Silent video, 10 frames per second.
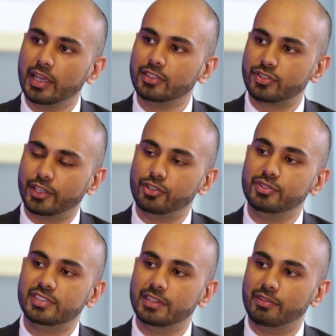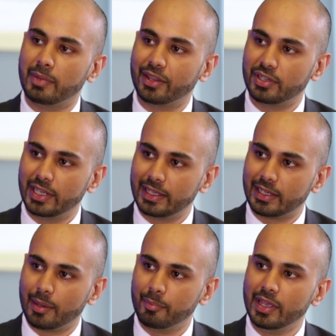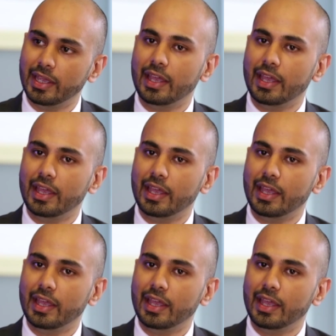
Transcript: it so that you receive a monthly income.